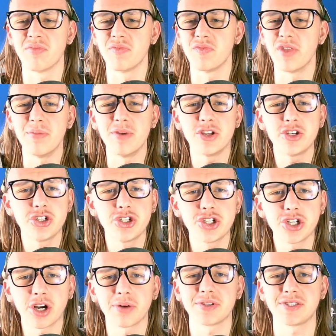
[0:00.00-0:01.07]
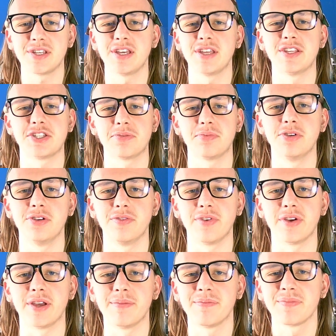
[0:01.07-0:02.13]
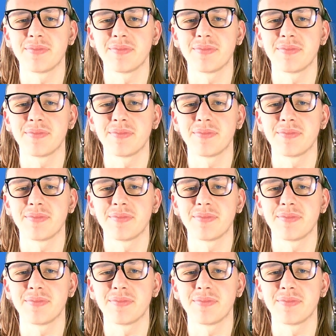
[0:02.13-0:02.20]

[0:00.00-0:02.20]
the majority of this movie.